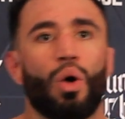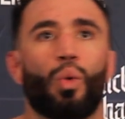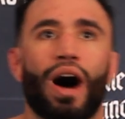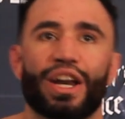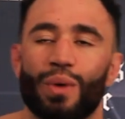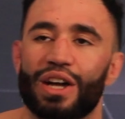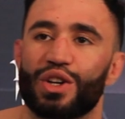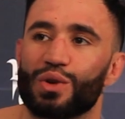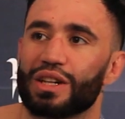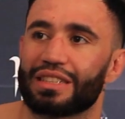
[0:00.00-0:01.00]
why do I
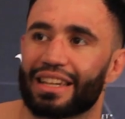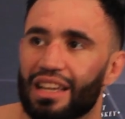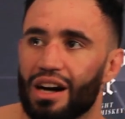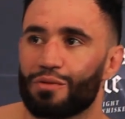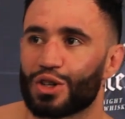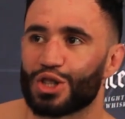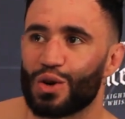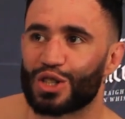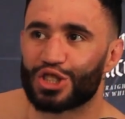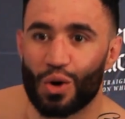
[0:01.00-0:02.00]
do this? Like, the comfort
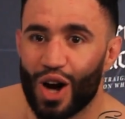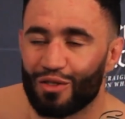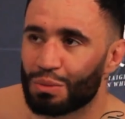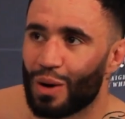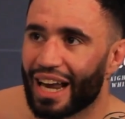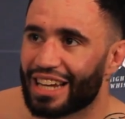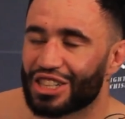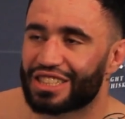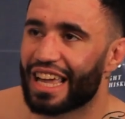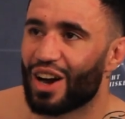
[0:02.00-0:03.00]
zone is so comfortable. I can
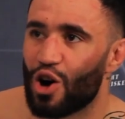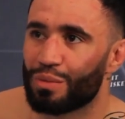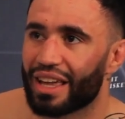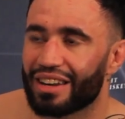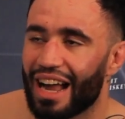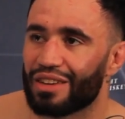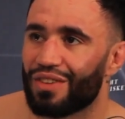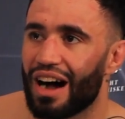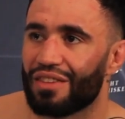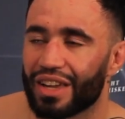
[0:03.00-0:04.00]
just stay home and get a
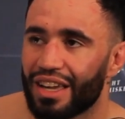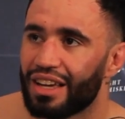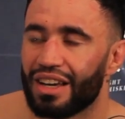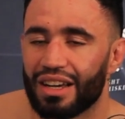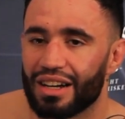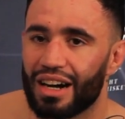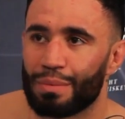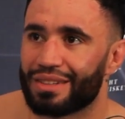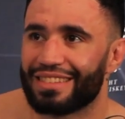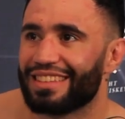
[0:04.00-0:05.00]
9-to-5.
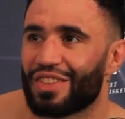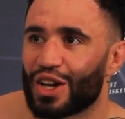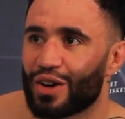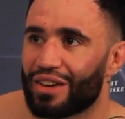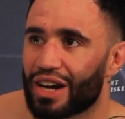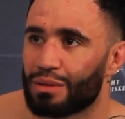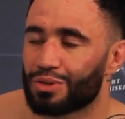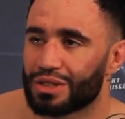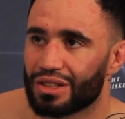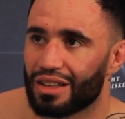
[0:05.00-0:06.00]
But nothing great ever comes
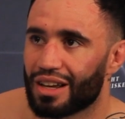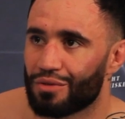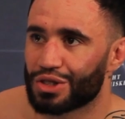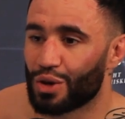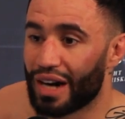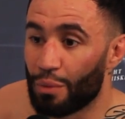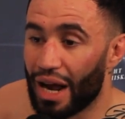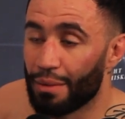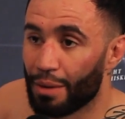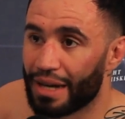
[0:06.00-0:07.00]
from the comfort zone. And when
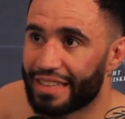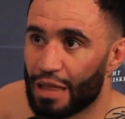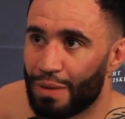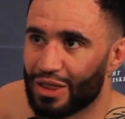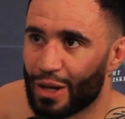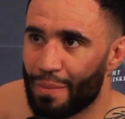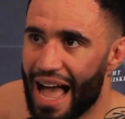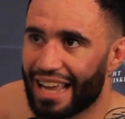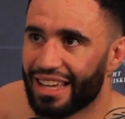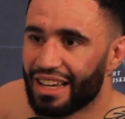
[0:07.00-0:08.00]
I'm on my deathbed looking
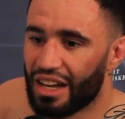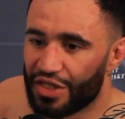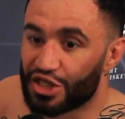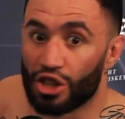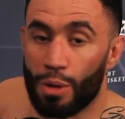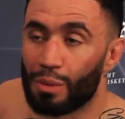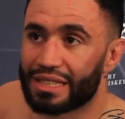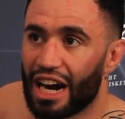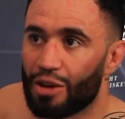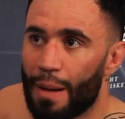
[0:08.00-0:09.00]
back, these are the moments
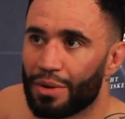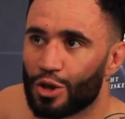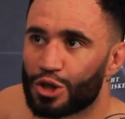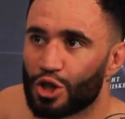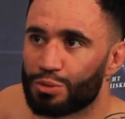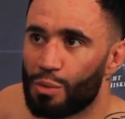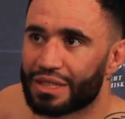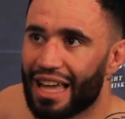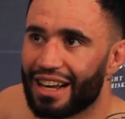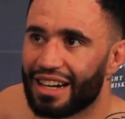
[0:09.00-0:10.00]
that I'll remember. Those
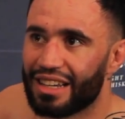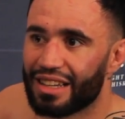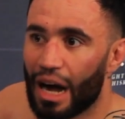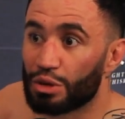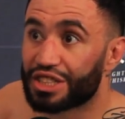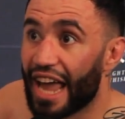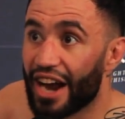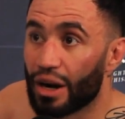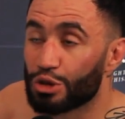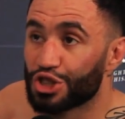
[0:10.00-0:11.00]
moments that I was
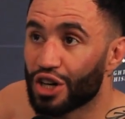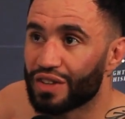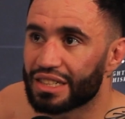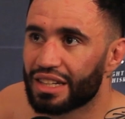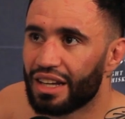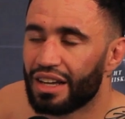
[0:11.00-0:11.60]
scared, I was nervous.